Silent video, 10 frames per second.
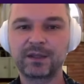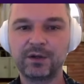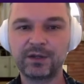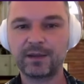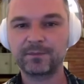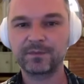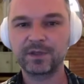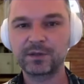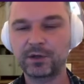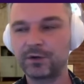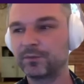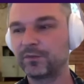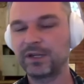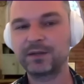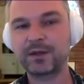Okay, so
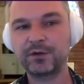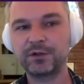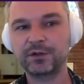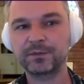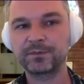here's how we do it.